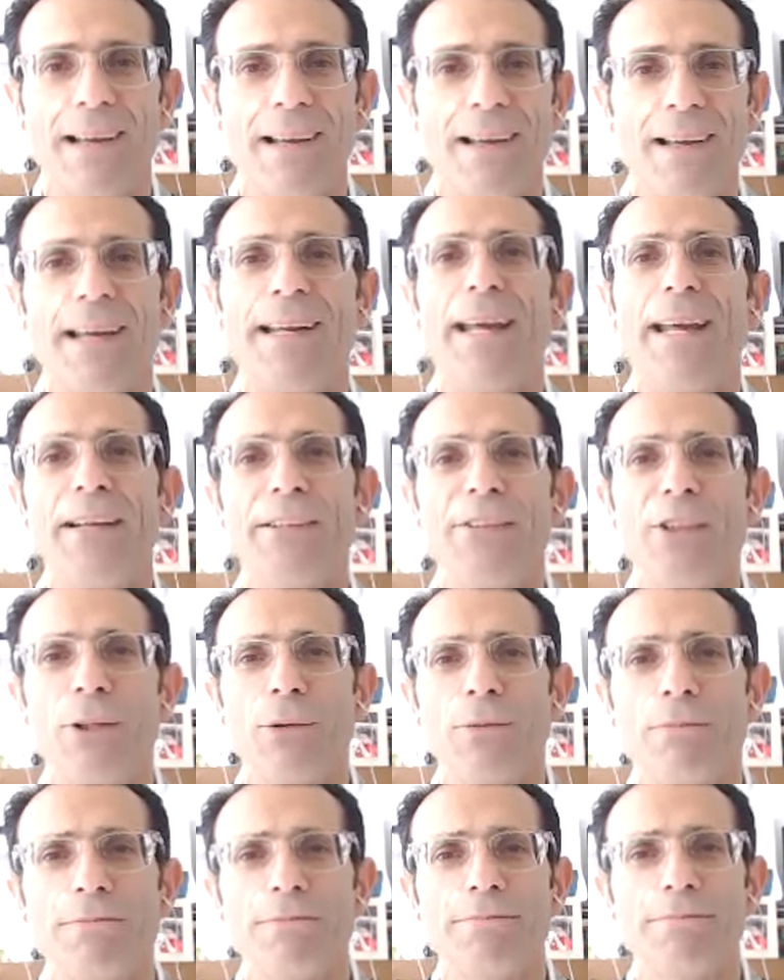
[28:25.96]
it hit
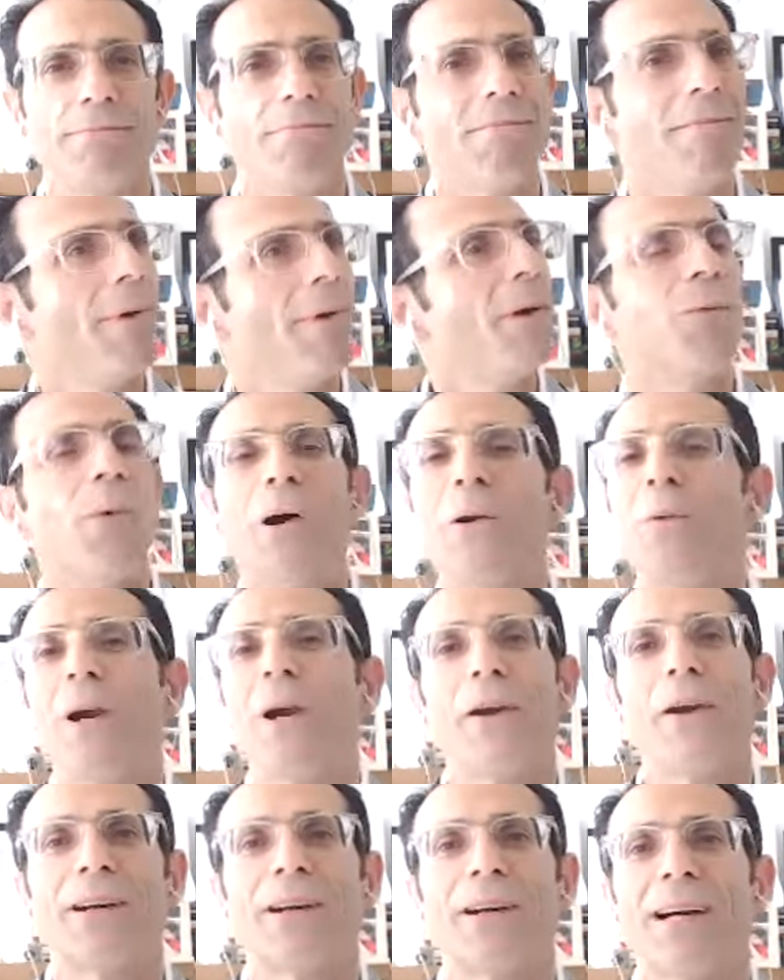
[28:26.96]
you in one
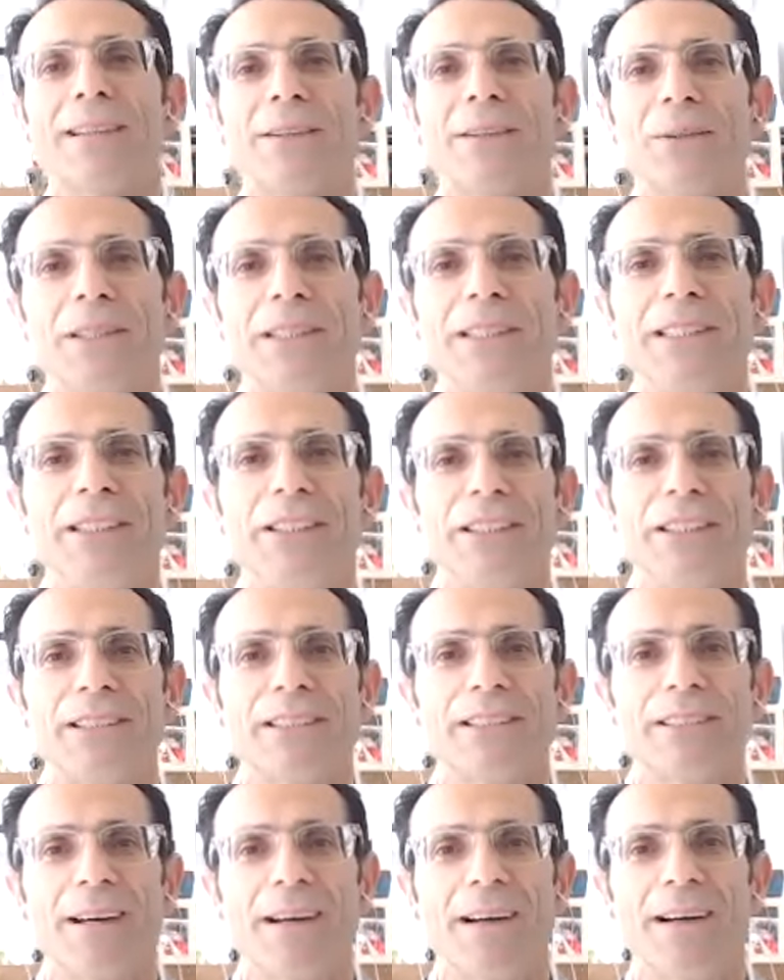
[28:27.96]
way or another, what he
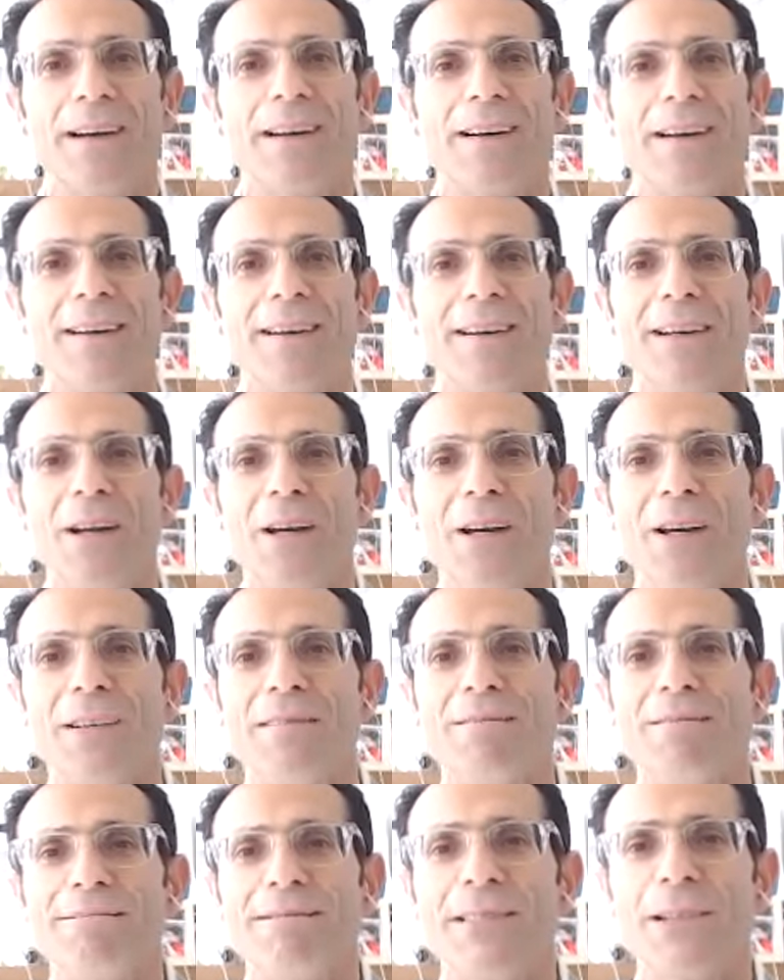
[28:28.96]
just,
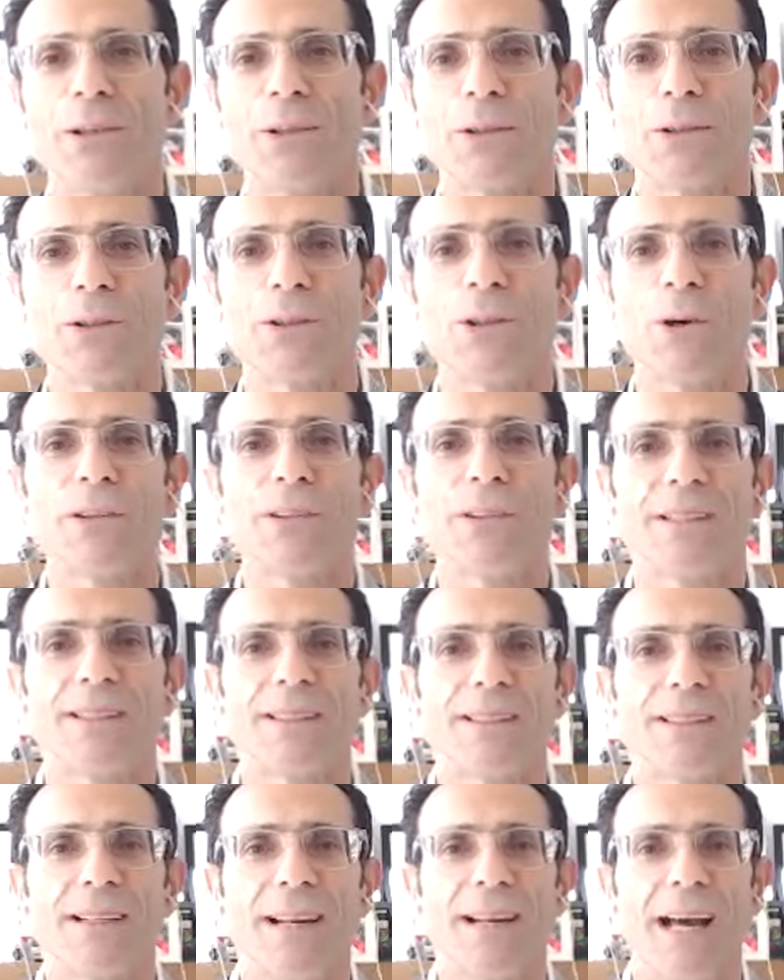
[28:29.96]
you know, told
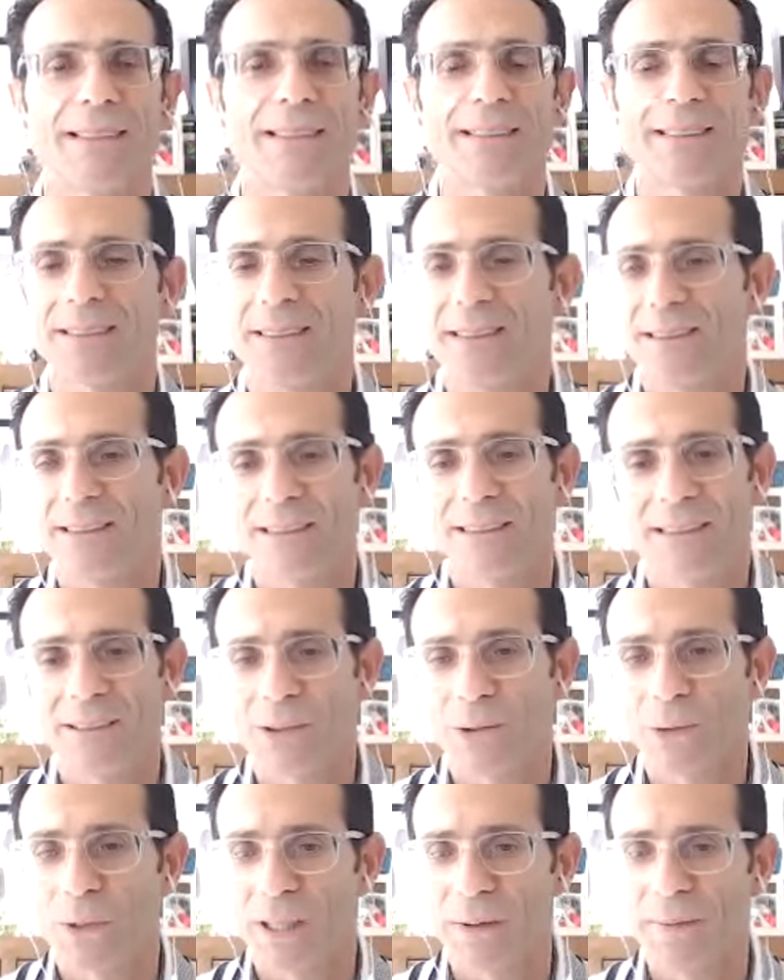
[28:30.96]
us in the last
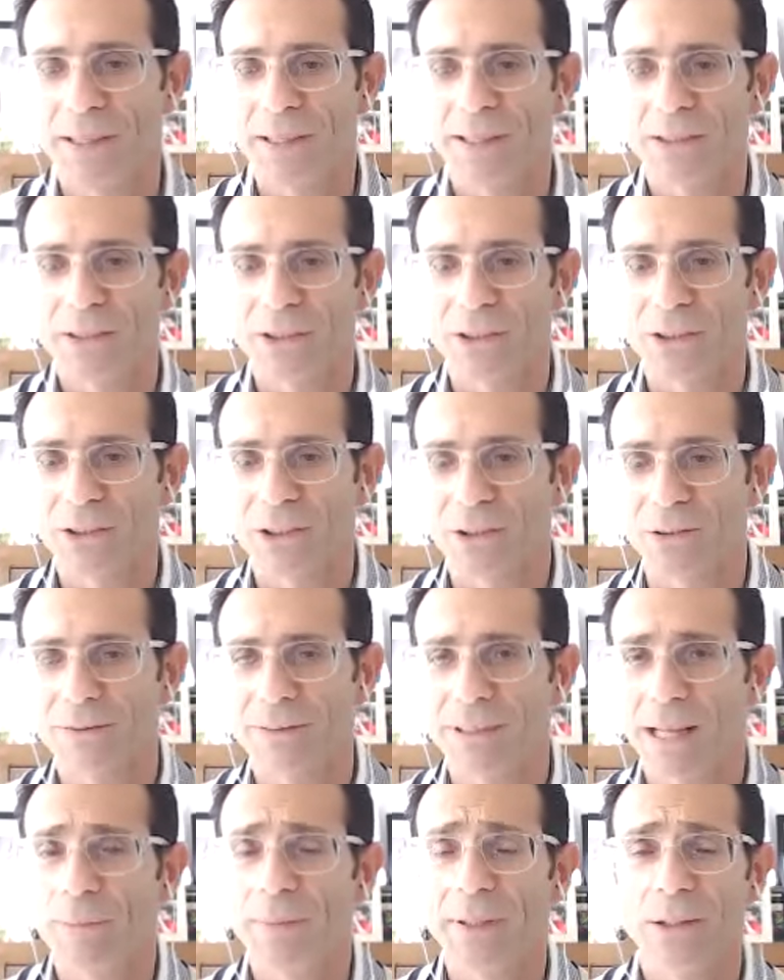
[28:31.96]
20 minutes or so,
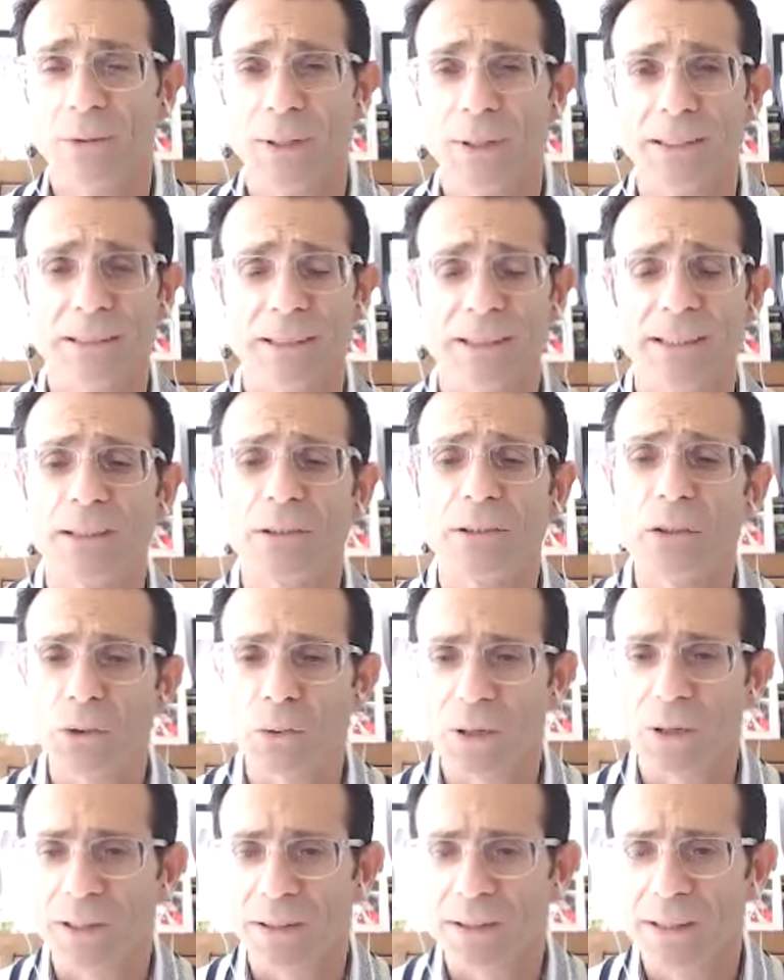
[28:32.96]
that'd be great to hear as
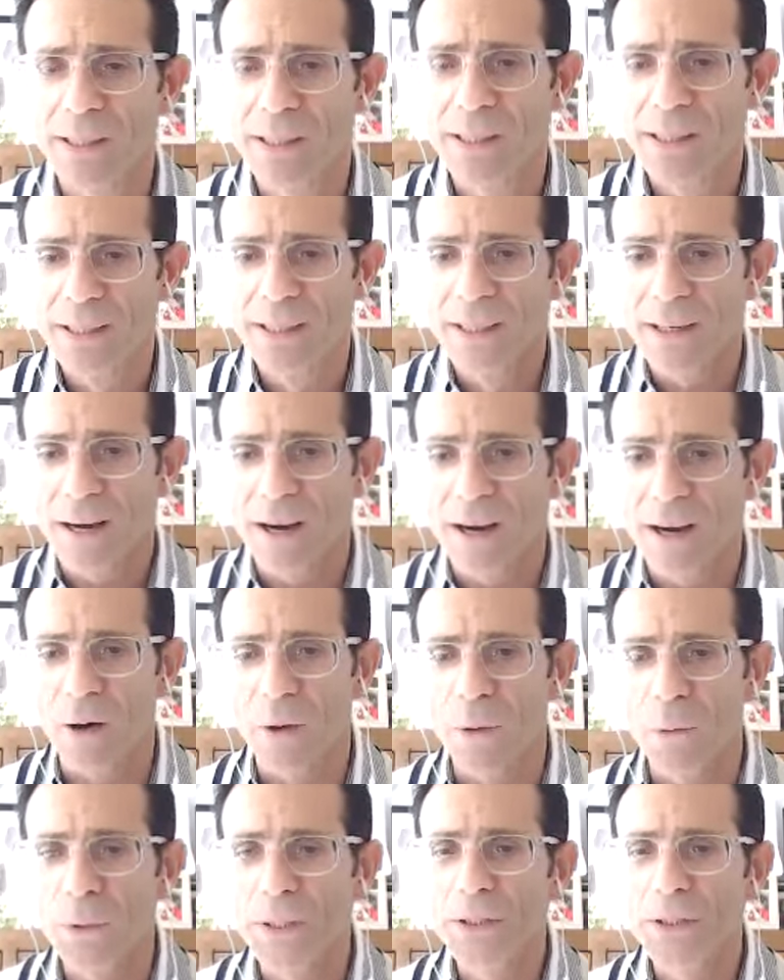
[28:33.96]
well.
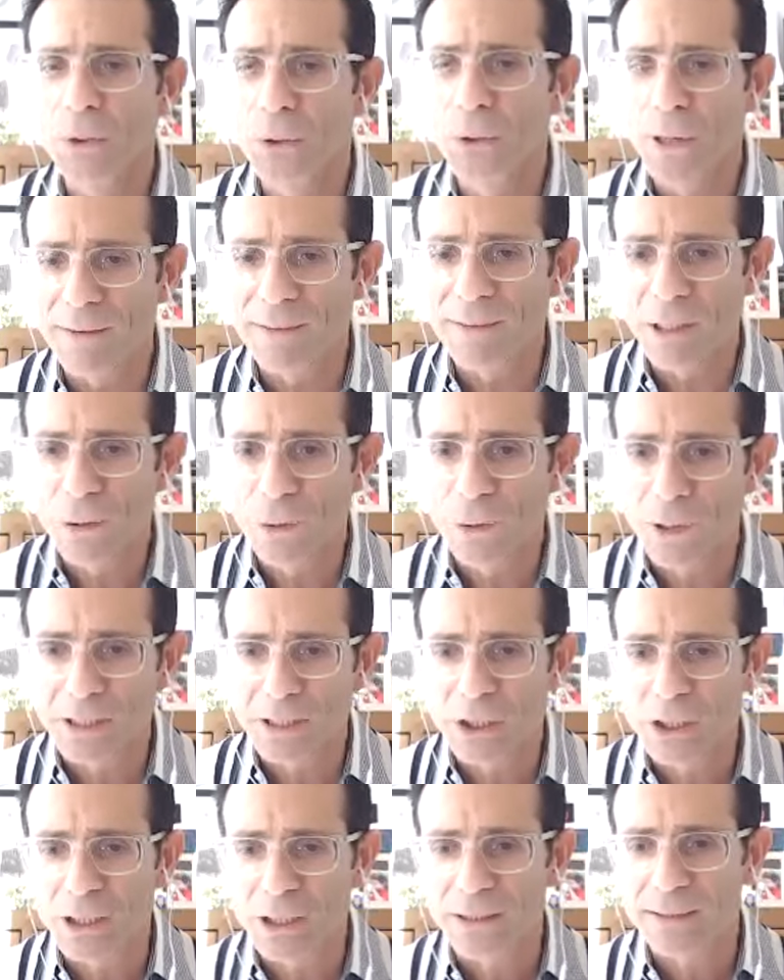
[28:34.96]
We do have a
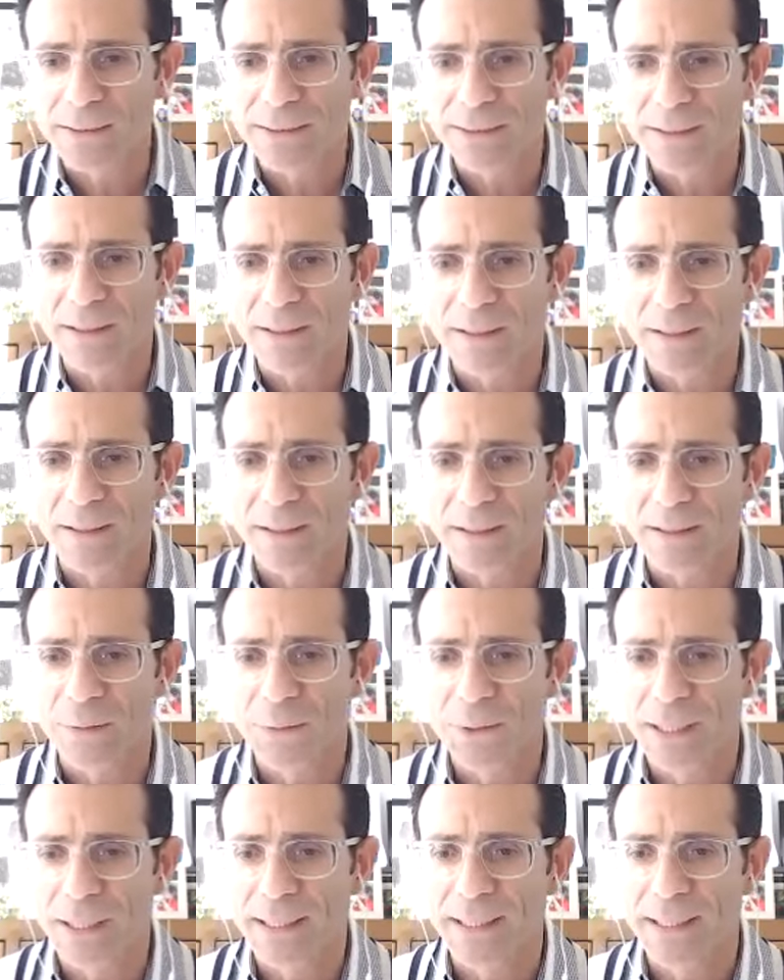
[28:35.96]
question,
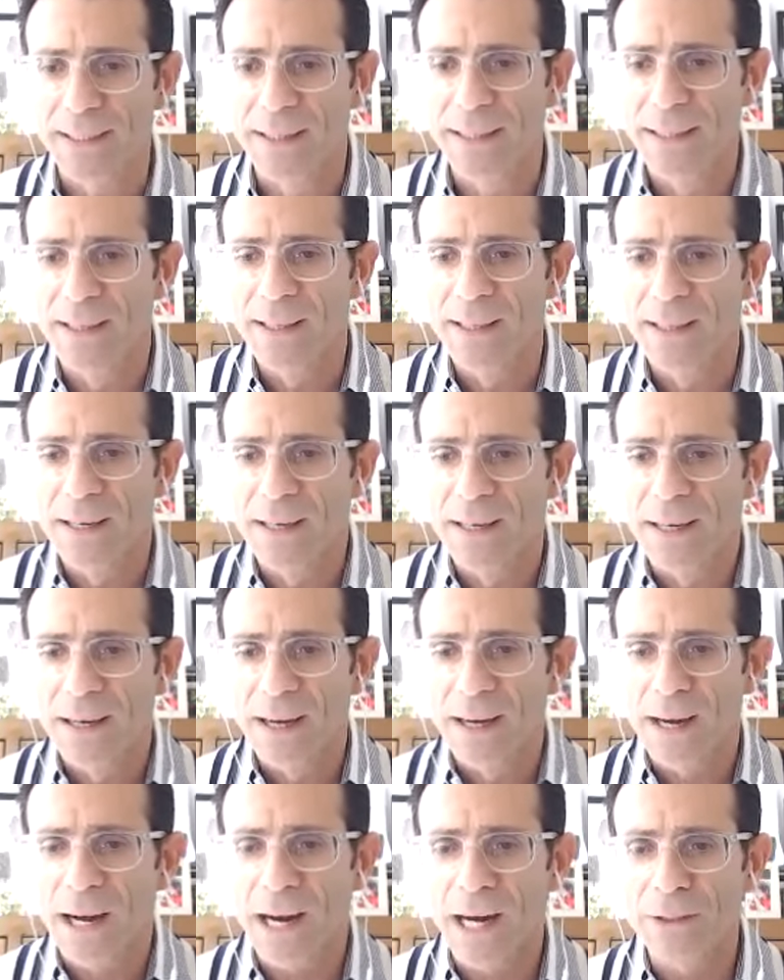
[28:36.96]
Ricky.
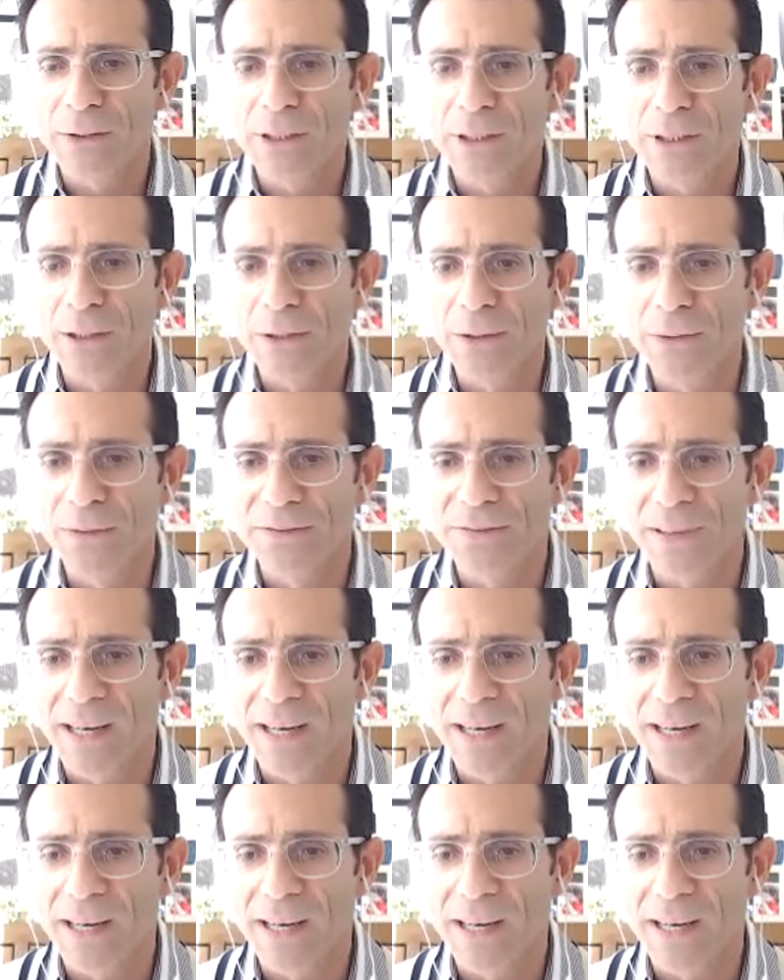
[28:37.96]
How do you